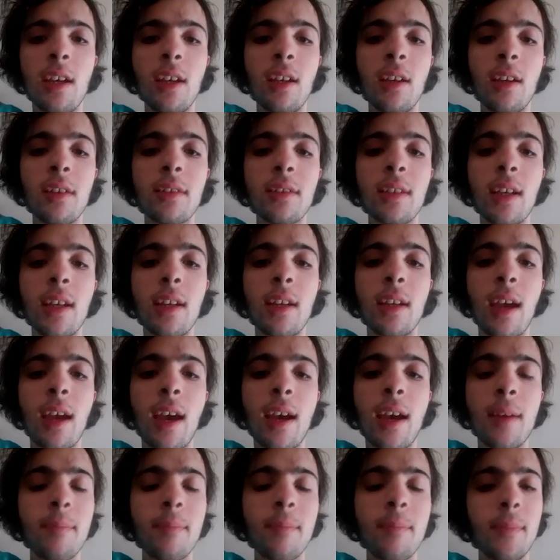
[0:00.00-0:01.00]
You've seen
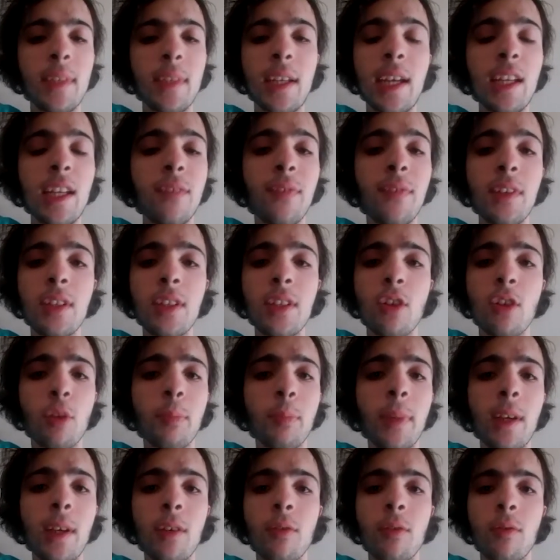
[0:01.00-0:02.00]
the key defensive stuff
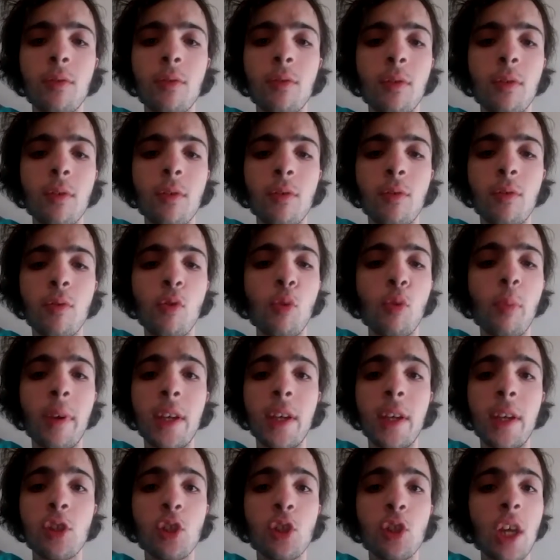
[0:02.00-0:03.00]
being cruel by injury.